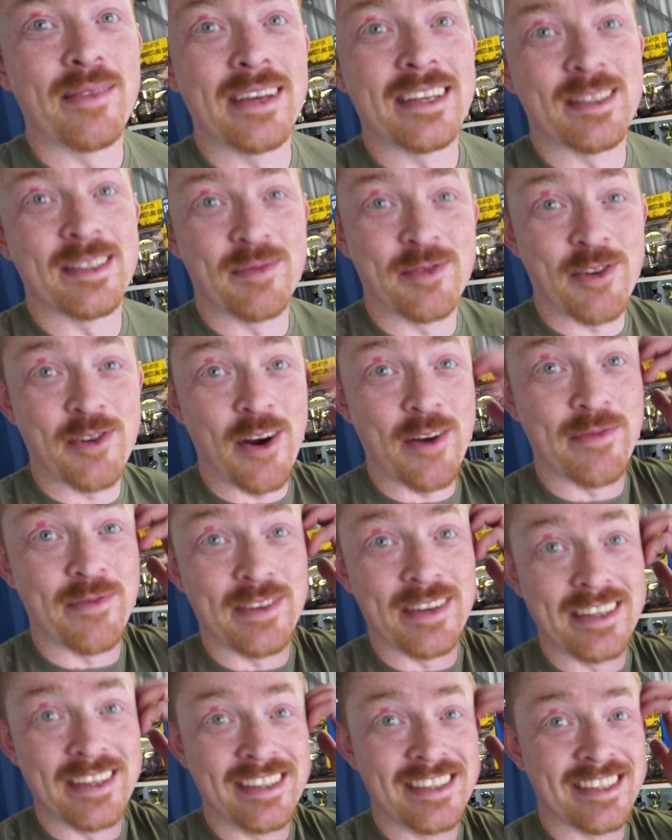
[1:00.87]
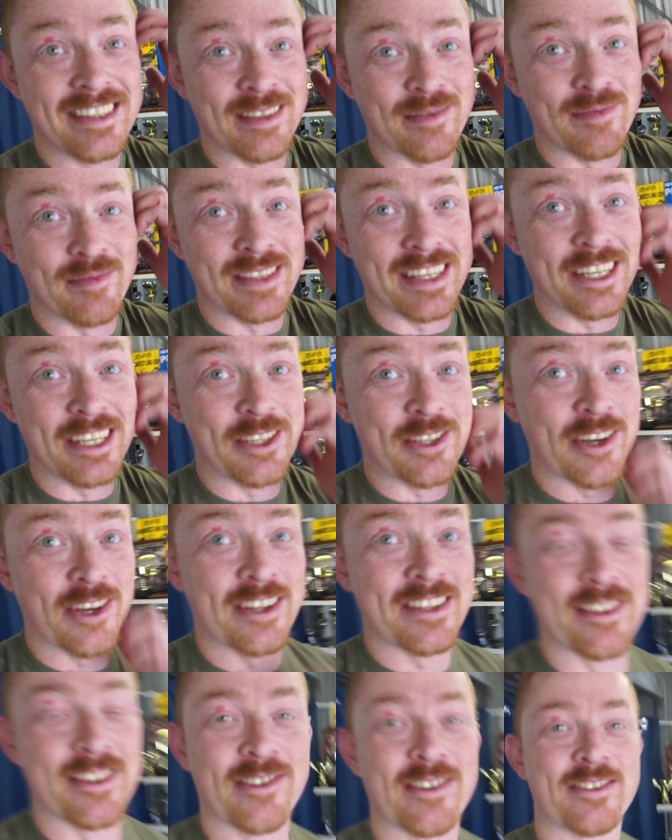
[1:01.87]
there, some trophies, some
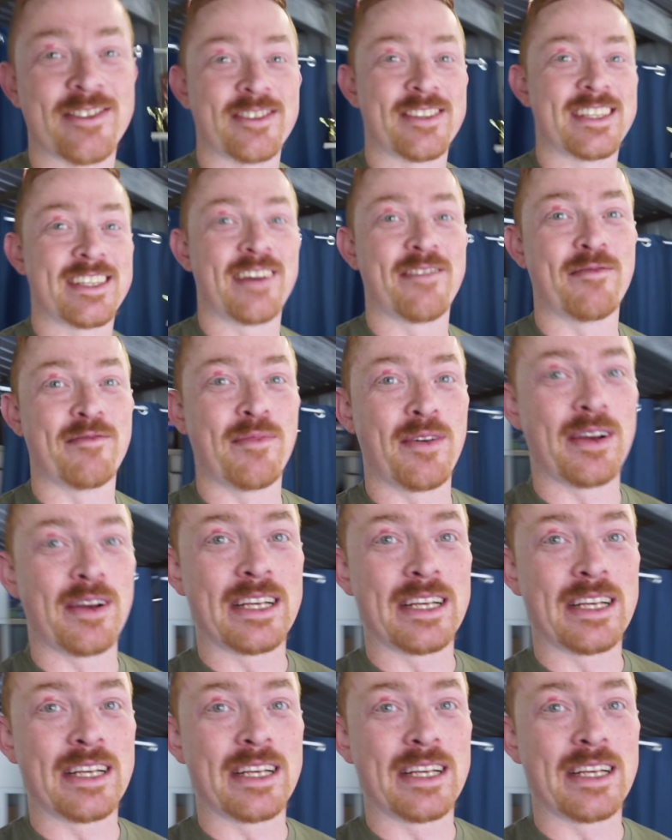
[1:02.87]
t-shirts and all that sort of stuff from my